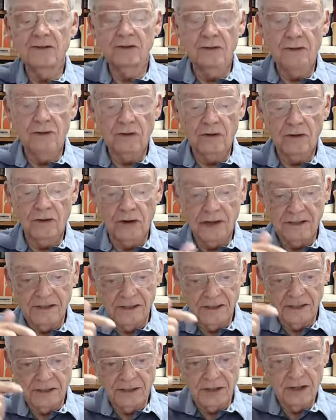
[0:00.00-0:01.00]
to cross
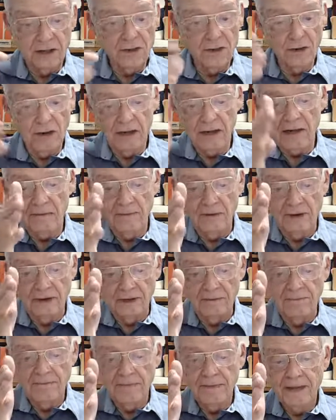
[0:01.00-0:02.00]
the sea toward
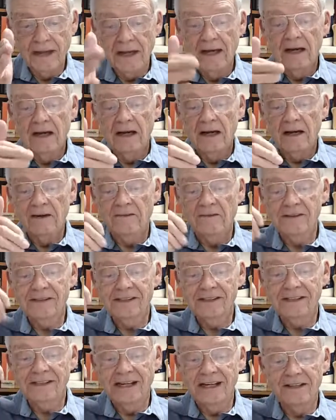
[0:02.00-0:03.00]
Capernaum. And
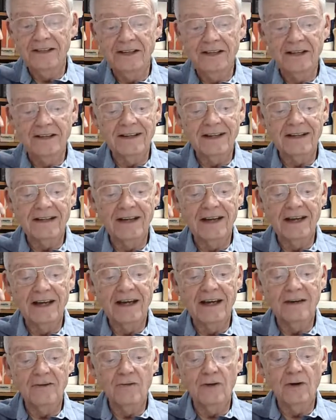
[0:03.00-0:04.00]
verse 19 that they
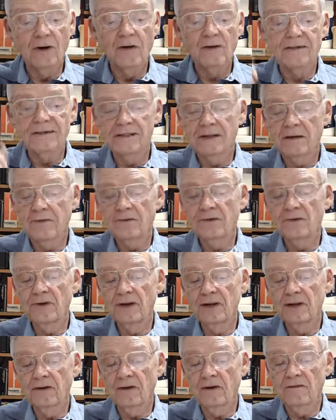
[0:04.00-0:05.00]
had rowed some
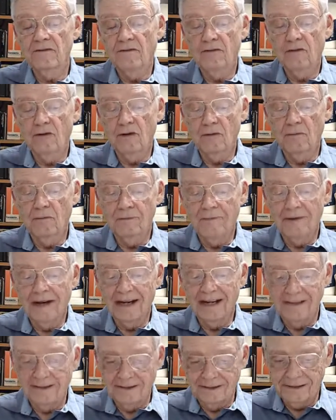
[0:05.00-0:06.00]
3 or 4
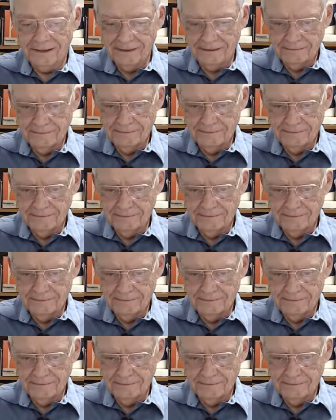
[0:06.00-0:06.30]
miles.